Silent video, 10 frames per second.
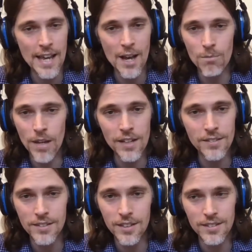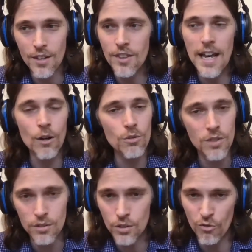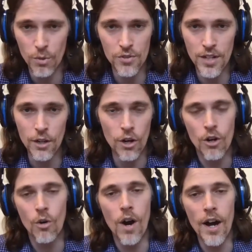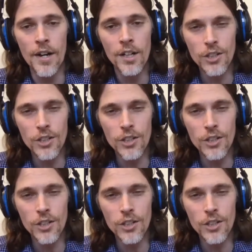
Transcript: campaigns that does thousands of percent R O I